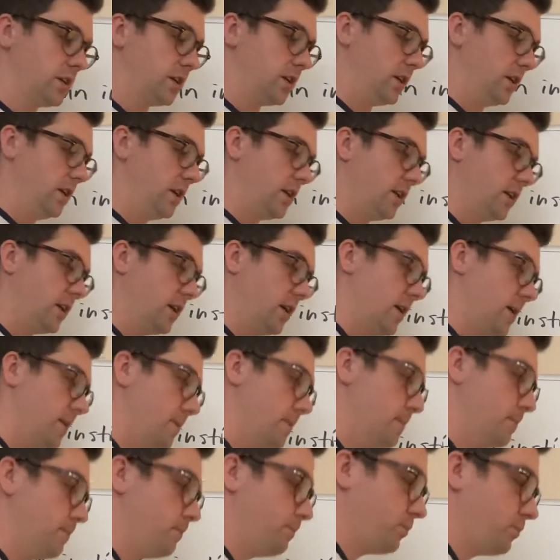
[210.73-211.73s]
It
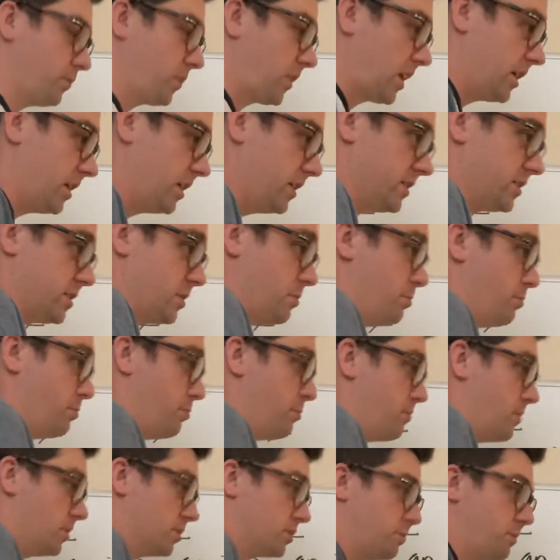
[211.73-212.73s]
is the
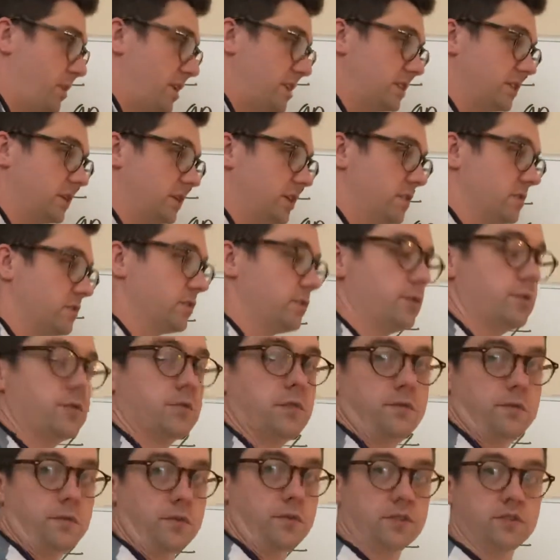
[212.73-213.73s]
most basic
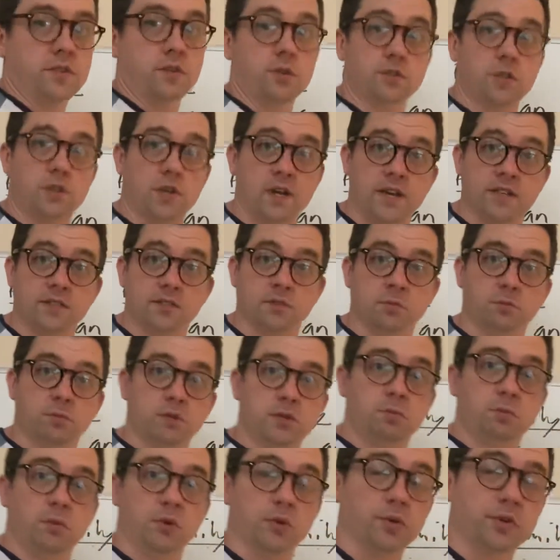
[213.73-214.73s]
institution for socializing
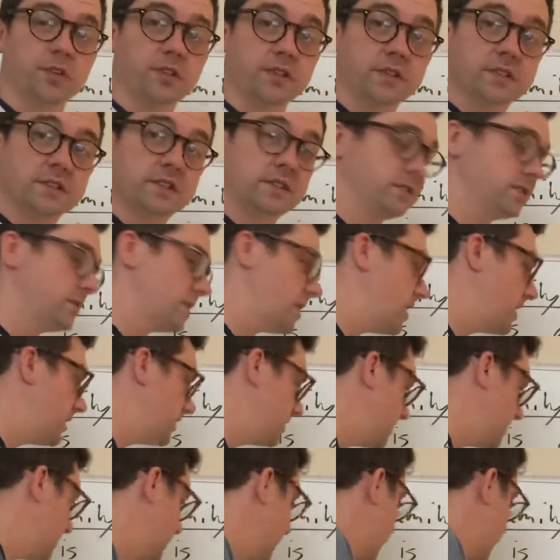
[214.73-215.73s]
people within society.